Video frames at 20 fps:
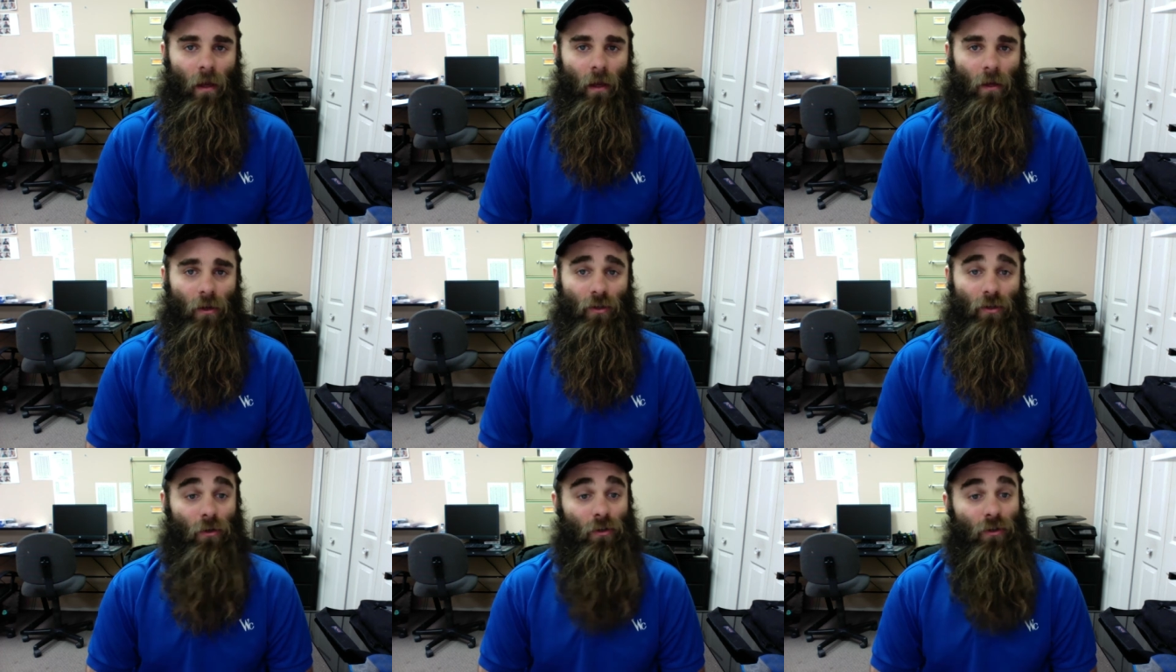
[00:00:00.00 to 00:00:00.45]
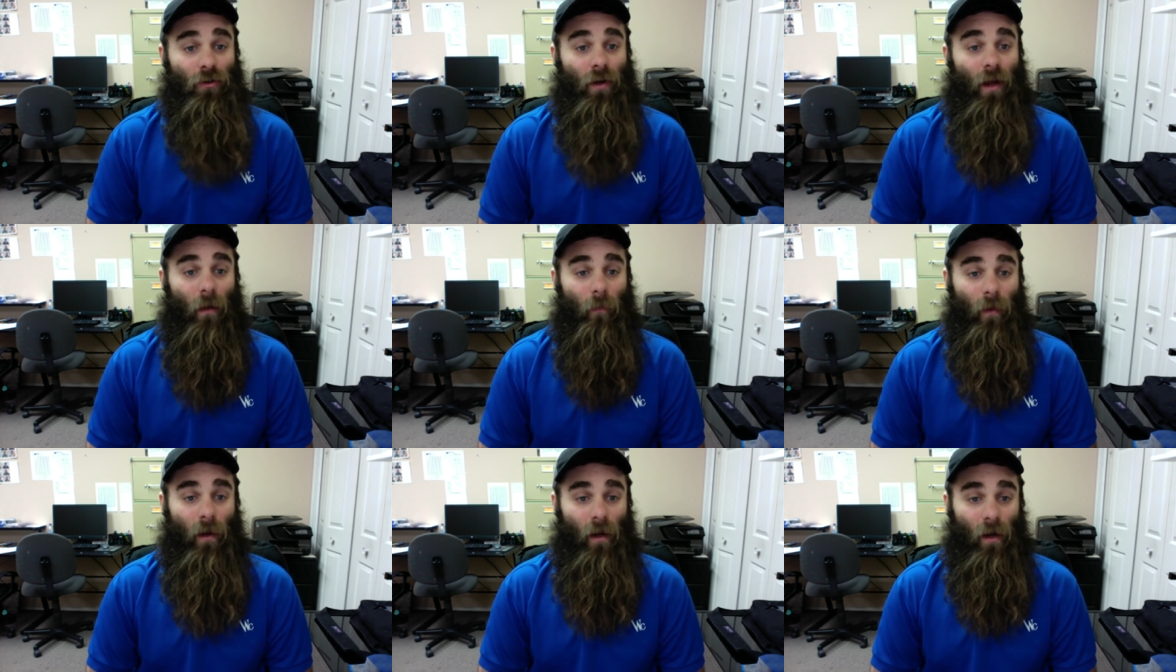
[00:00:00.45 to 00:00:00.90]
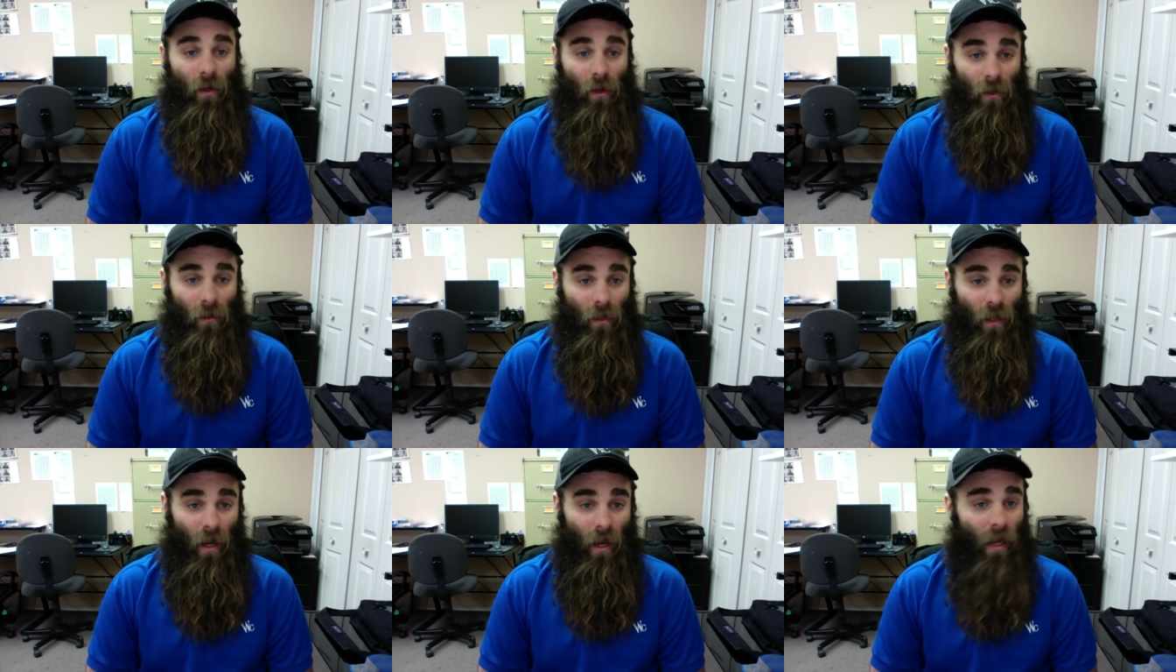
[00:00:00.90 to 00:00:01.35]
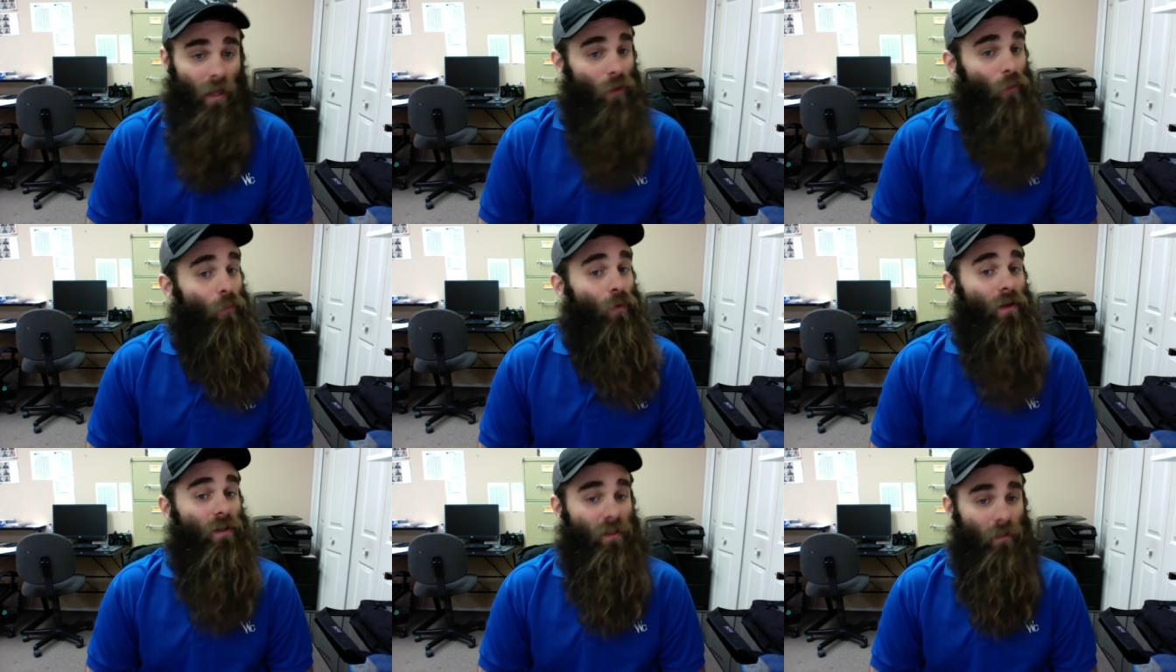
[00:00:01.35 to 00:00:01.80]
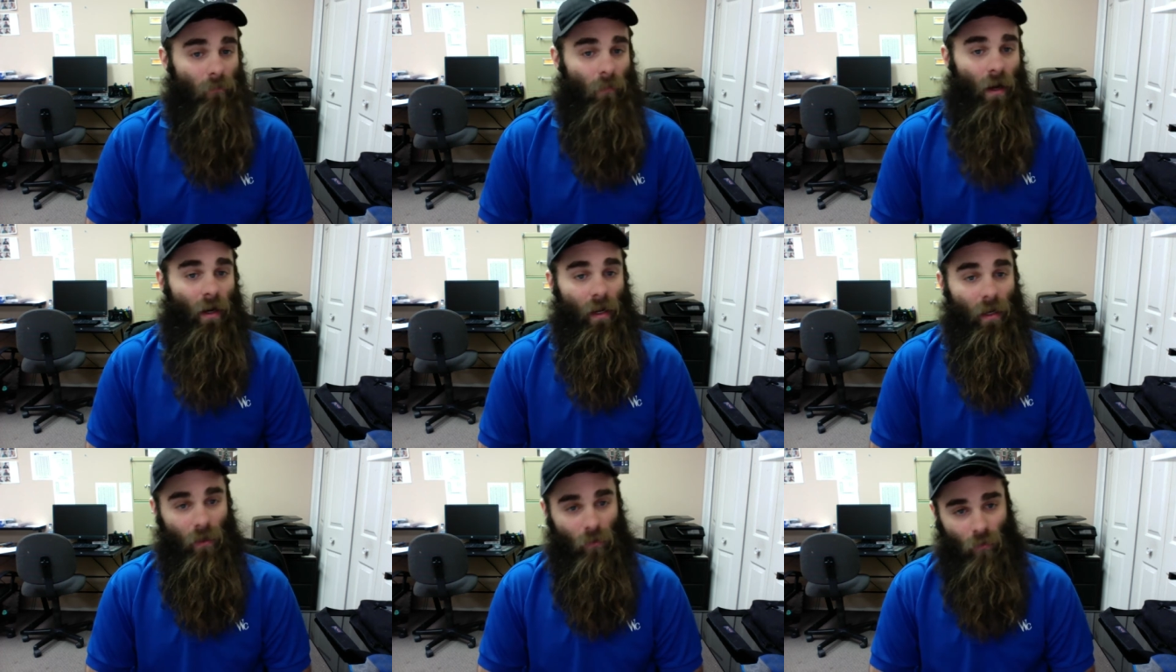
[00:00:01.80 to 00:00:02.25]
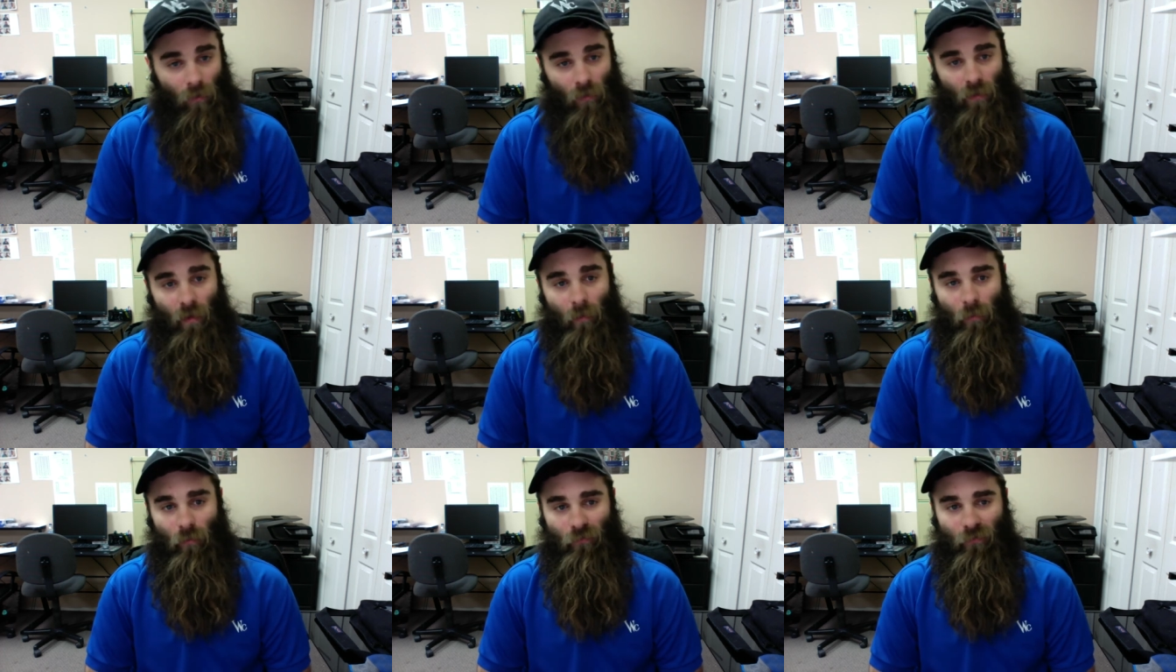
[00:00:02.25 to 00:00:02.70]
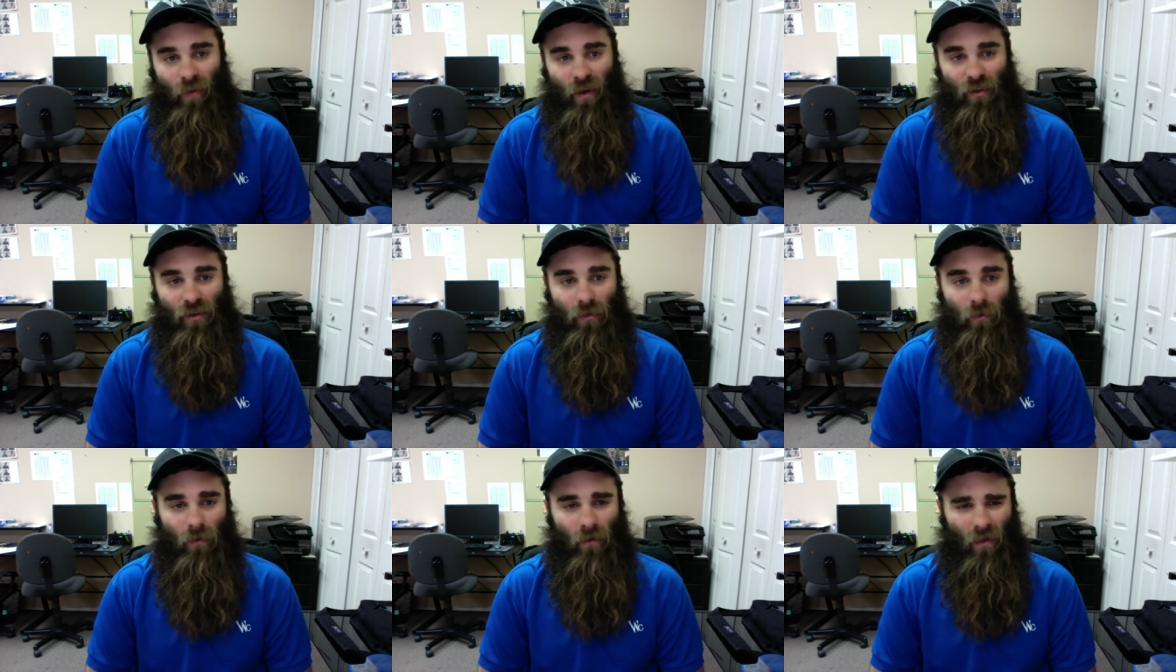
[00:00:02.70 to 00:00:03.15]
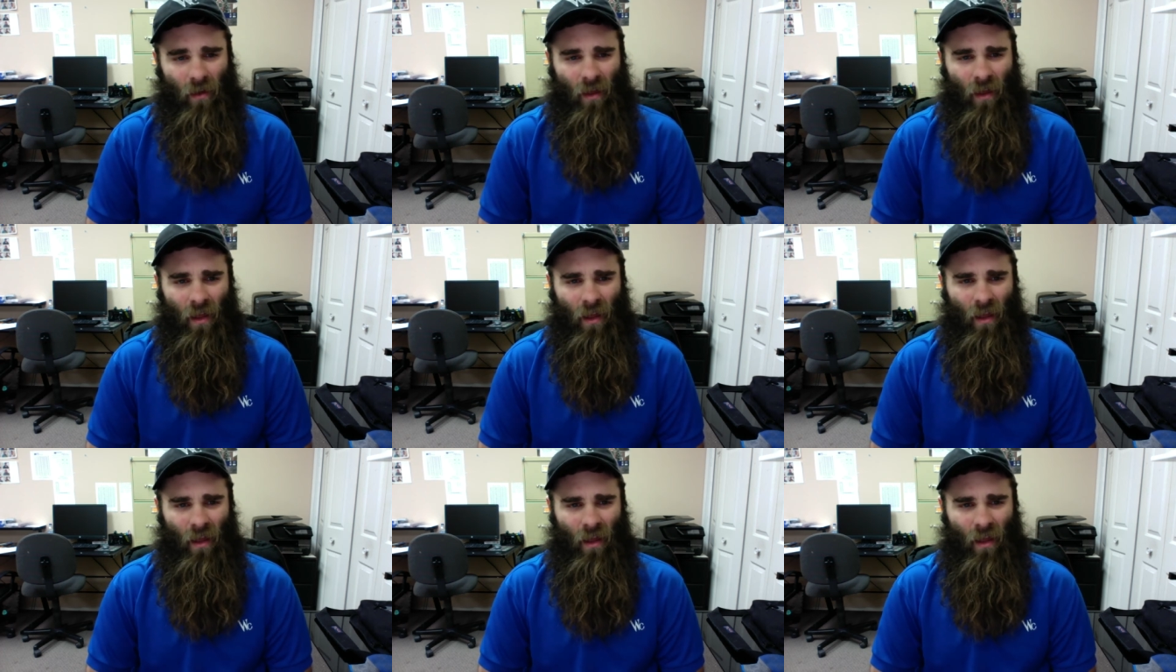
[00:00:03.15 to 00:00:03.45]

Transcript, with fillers: shows your company in a good light, you put some money into it with a professional,